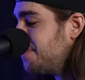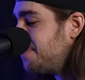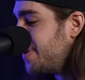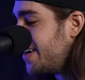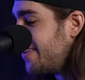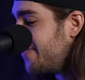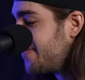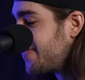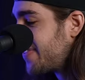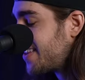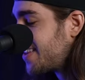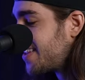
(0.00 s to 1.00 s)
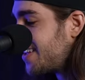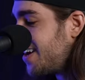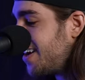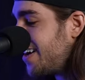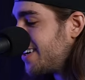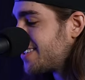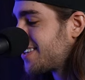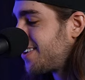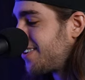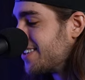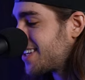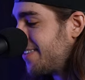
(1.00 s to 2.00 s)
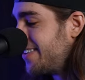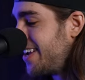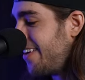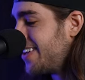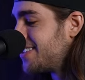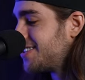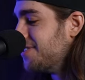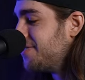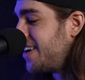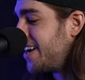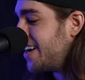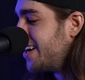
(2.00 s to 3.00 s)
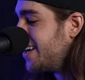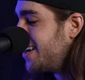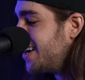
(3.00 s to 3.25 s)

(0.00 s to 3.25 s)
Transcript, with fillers: But uh, that's Chris coming down. That's so fire.